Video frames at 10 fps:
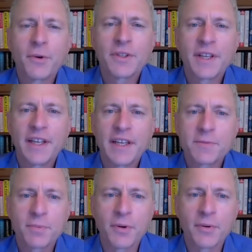today's
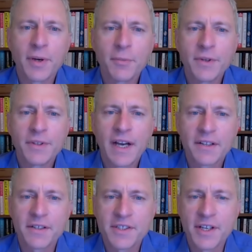program with
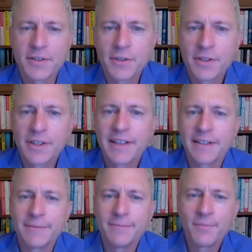Dr. Sandro
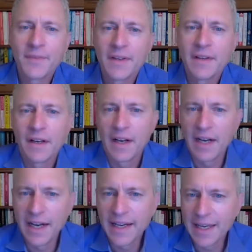Galea.
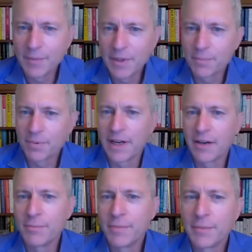I am a
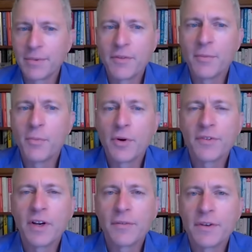proud member of the Board of
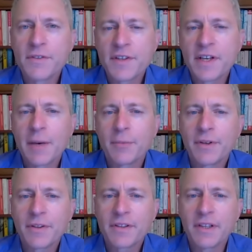Governors of the
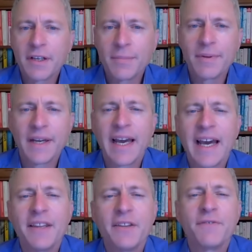Commonwealth Club
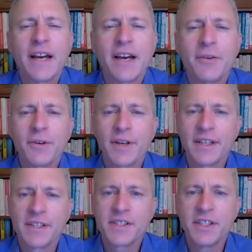and the founder
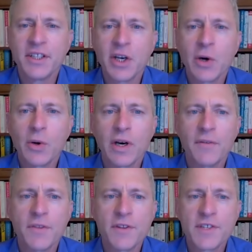and CEO
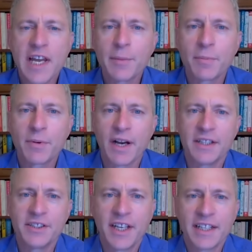of The Zetema
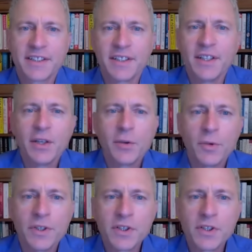Project, which